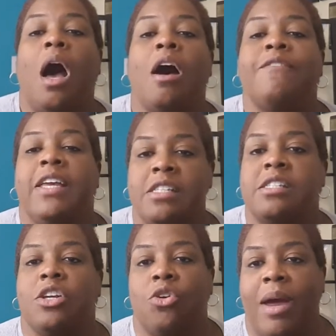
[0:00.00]
of
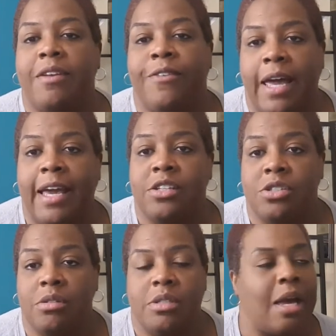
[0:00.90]
instant
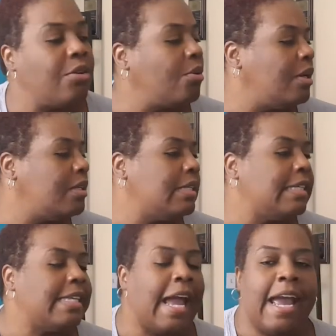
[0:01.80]
gratification. Y'all don't
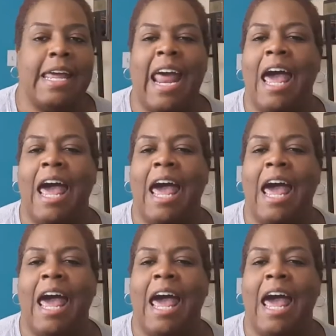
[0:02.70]
understand.